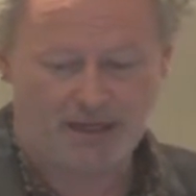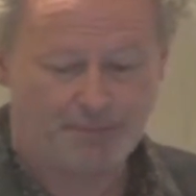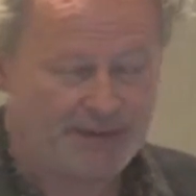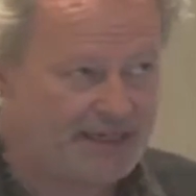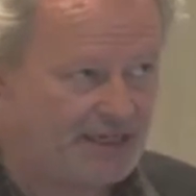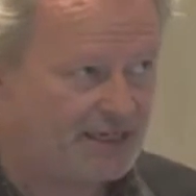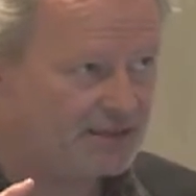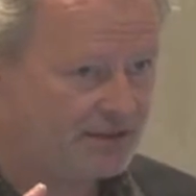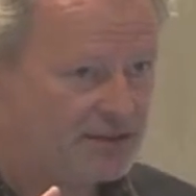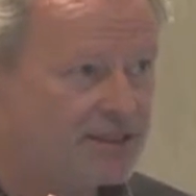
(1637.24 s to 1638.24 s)

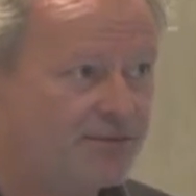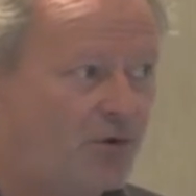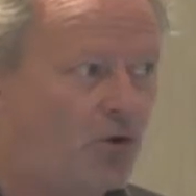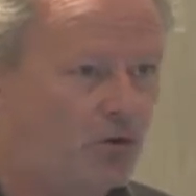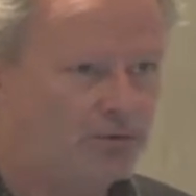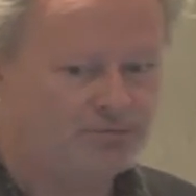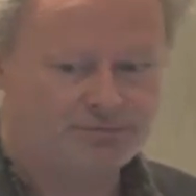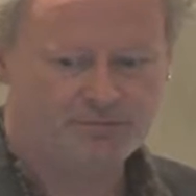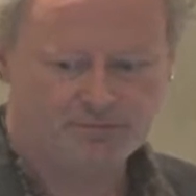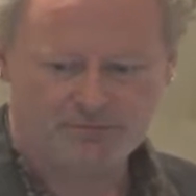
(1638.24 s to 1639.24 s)
beginning in the fall,
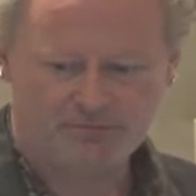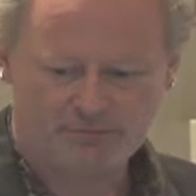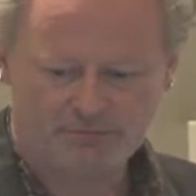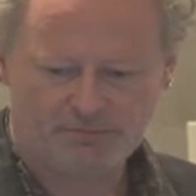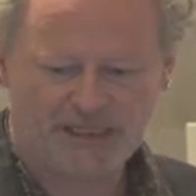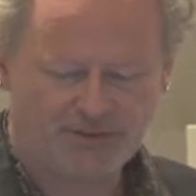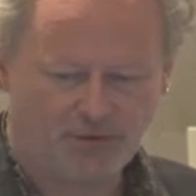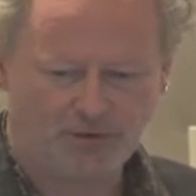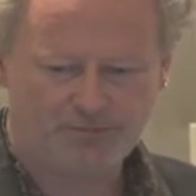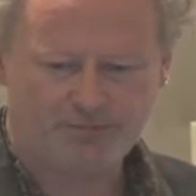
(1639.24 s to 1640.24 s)
next
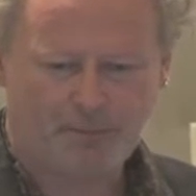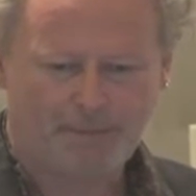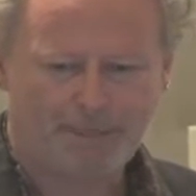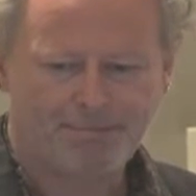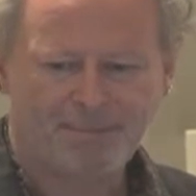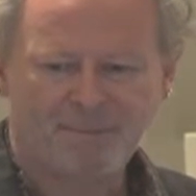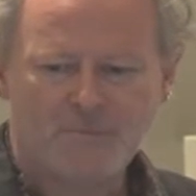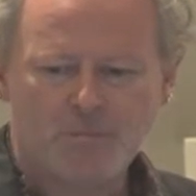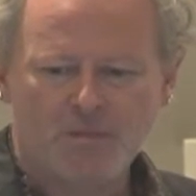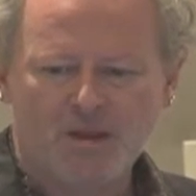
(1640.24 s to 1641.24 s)
fall.
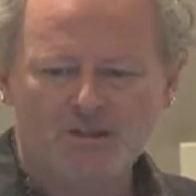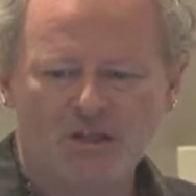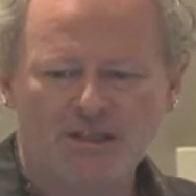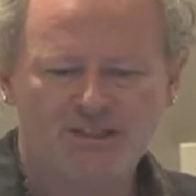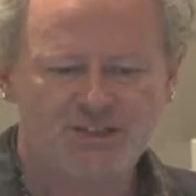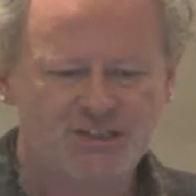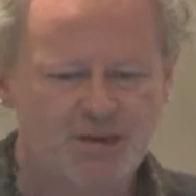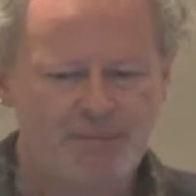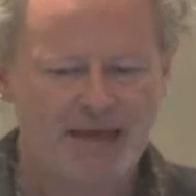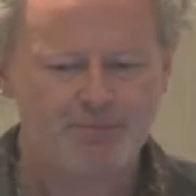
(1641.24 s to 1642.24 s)
So let's just
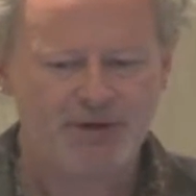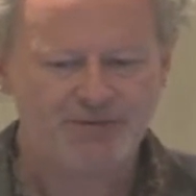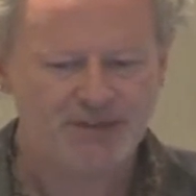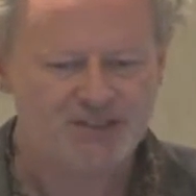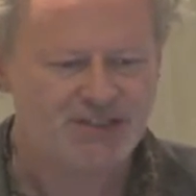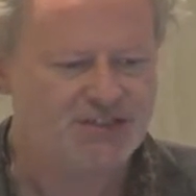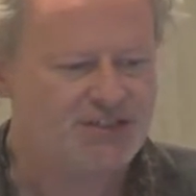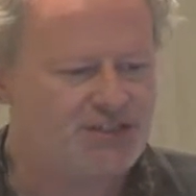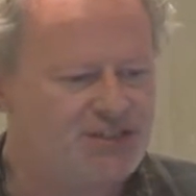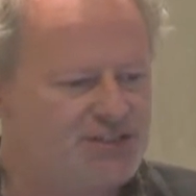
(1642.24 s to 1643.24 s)
come back briefly, since
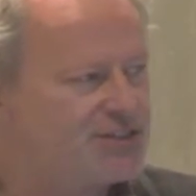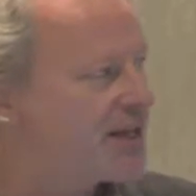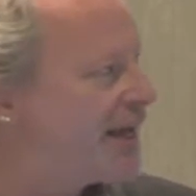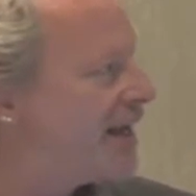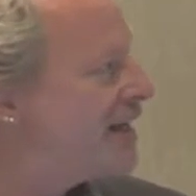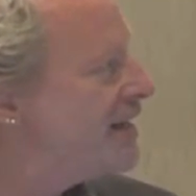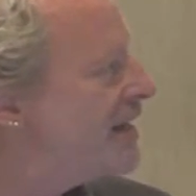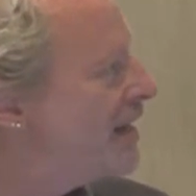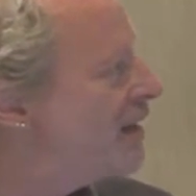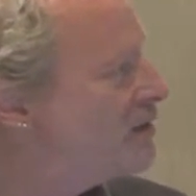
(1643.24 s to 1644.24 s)
this is a
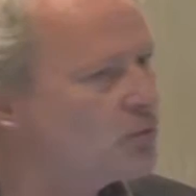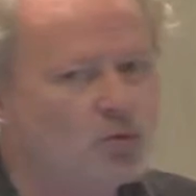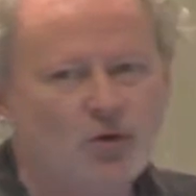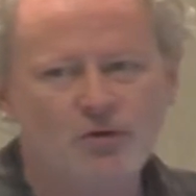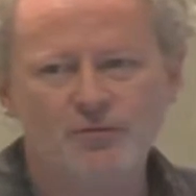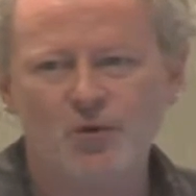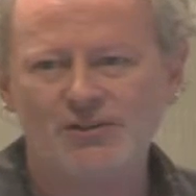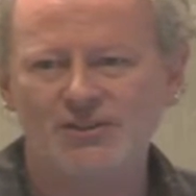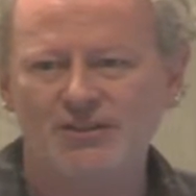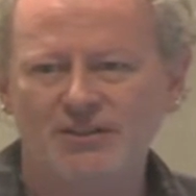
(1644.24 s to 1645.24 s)
world of
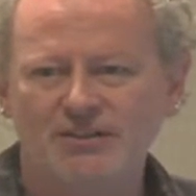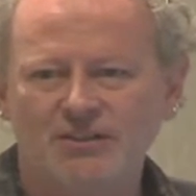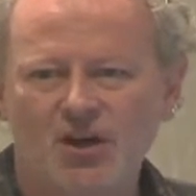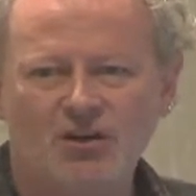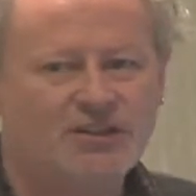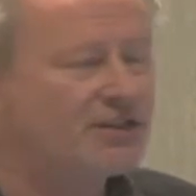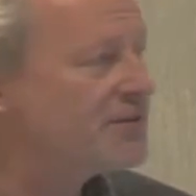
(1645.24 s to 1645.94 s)
Watson and cognitive